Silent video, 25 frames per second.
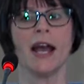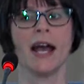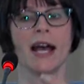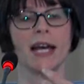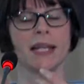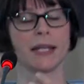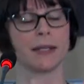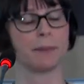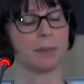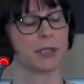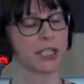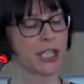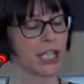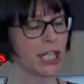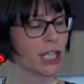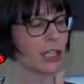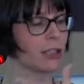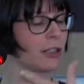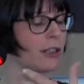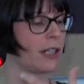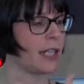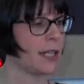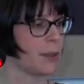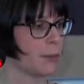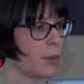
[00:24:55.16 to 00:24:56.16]
And in
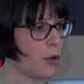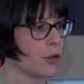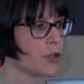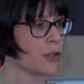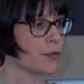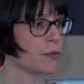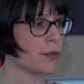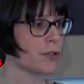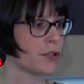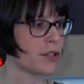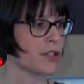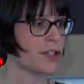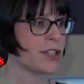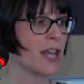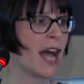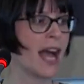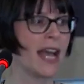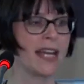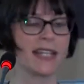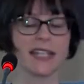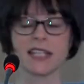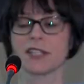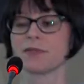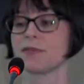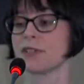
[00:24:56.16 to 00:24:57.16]
particular in post-war
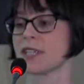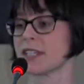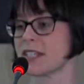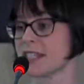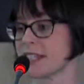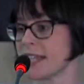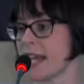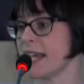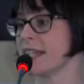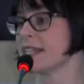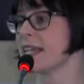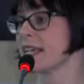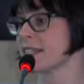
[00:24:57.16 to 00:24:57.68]
societies where the state